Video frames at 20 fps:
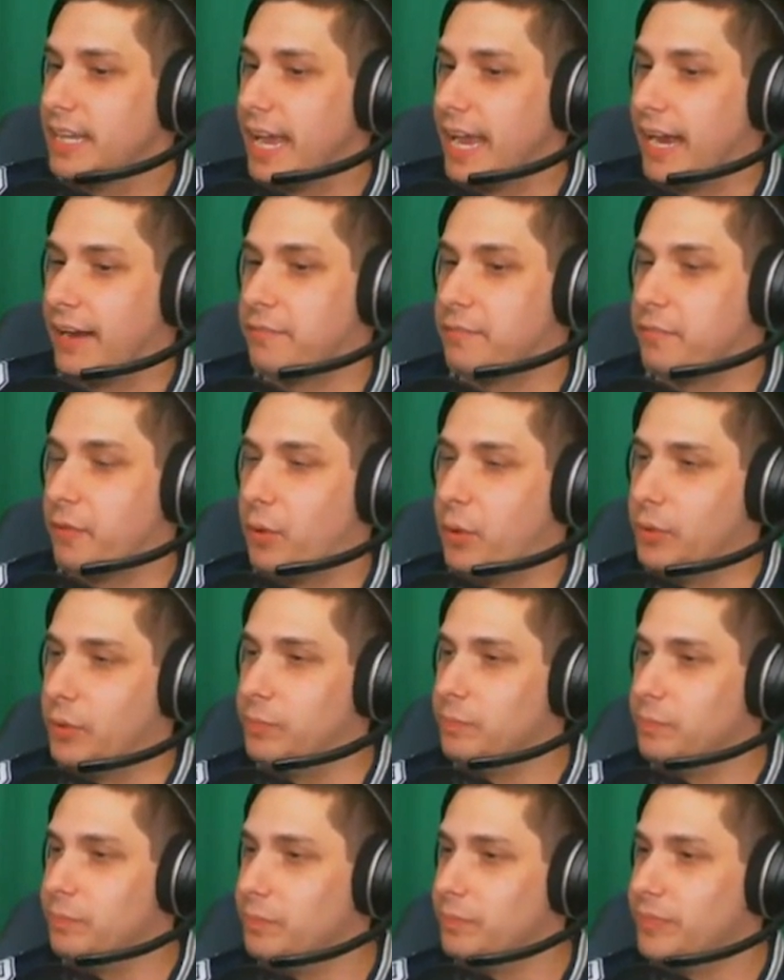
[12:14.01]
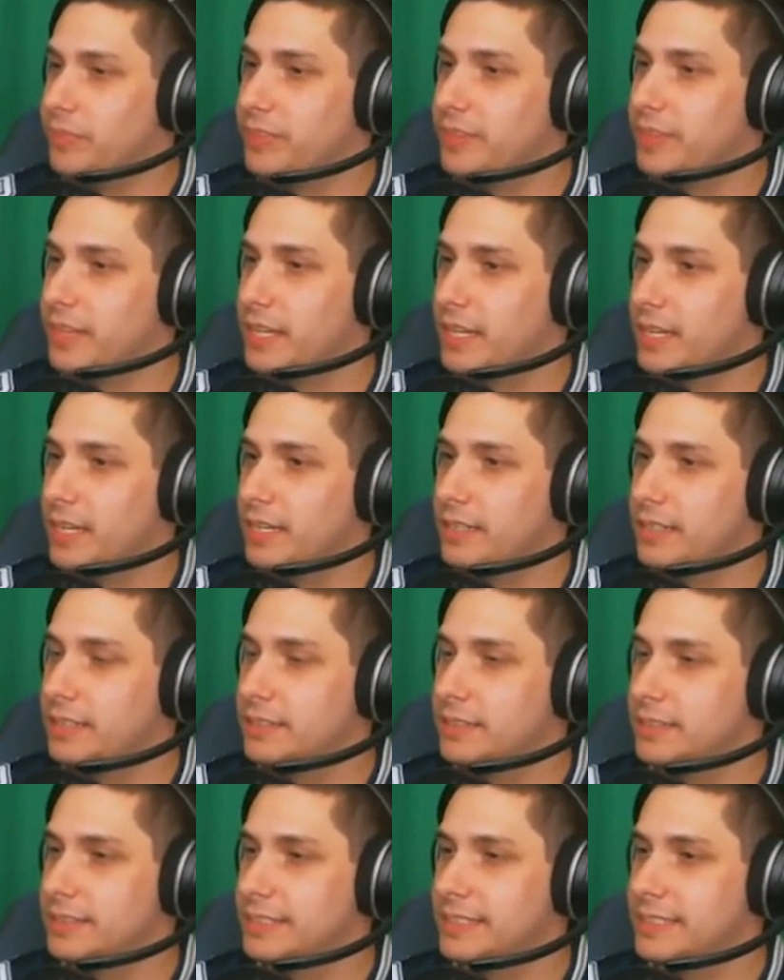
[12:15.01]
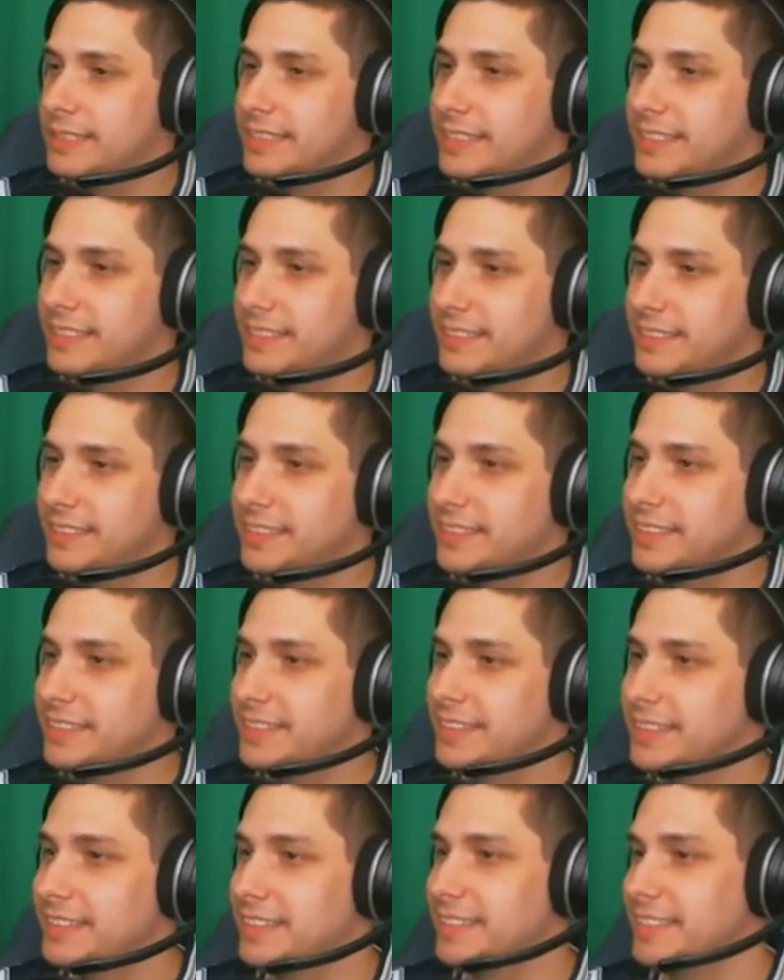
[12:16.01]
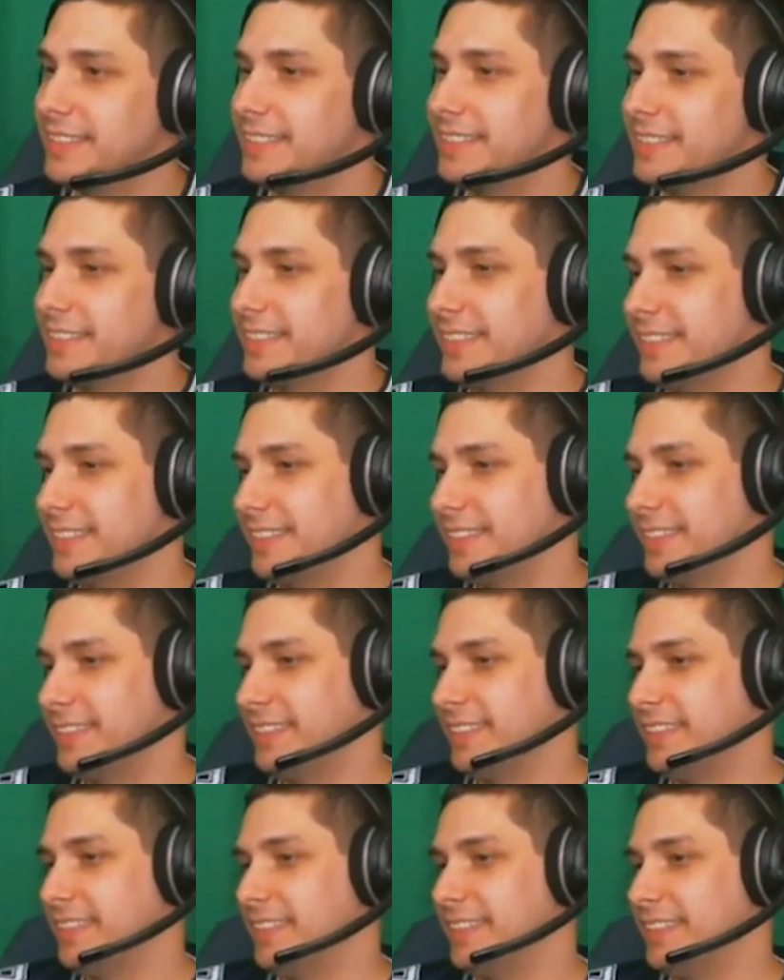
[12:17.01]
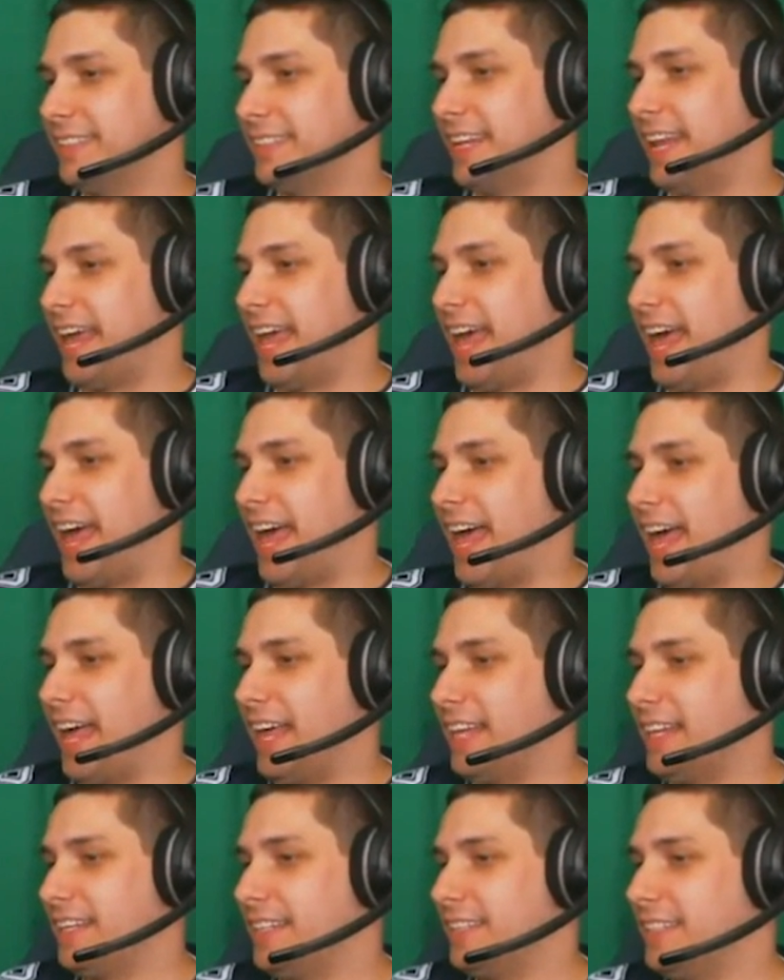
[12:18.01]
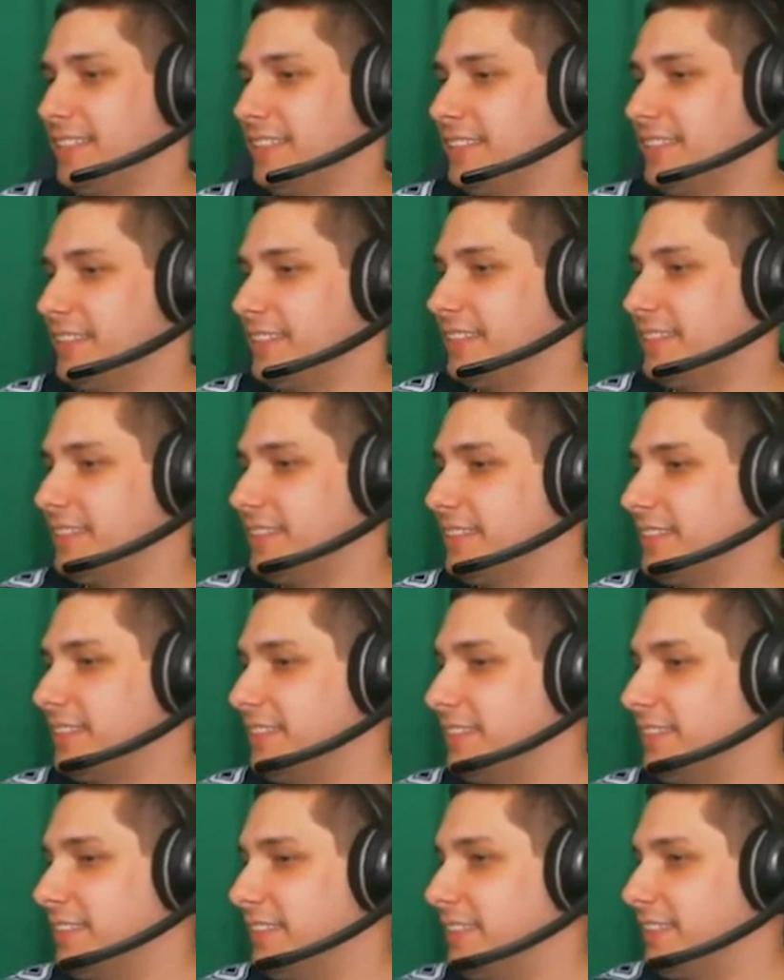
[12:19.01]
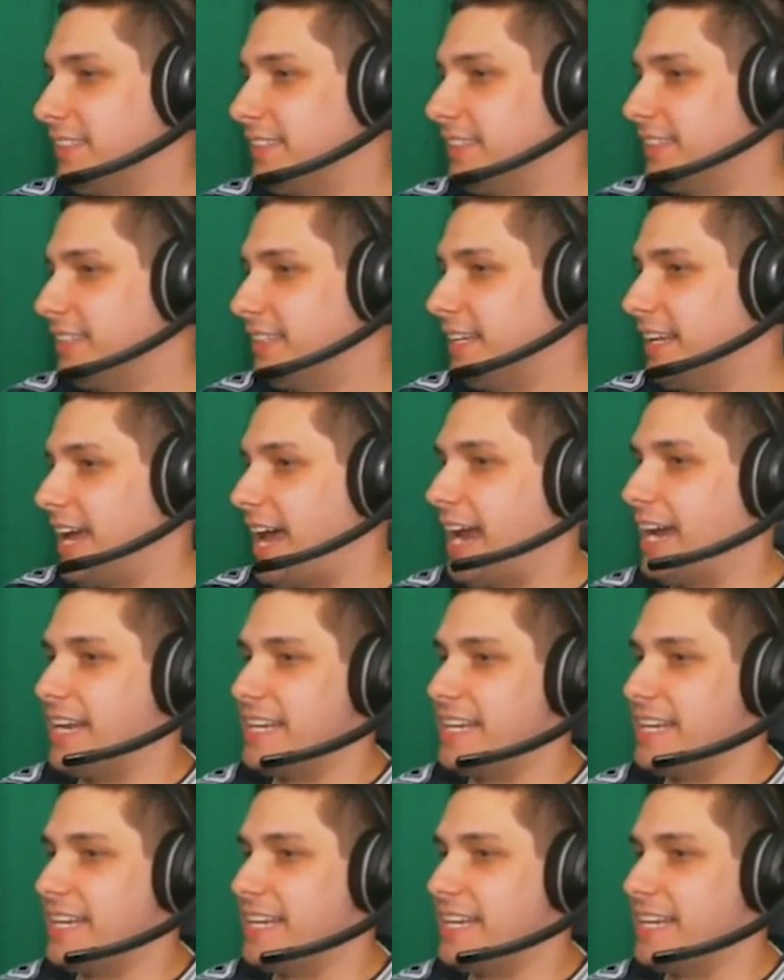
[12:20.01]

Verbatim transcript: I gotta fold. Okay, I was hoping you're gonna re-raise there after telling me you can't even bluff. Nah. Yeah. Uh. So you keep.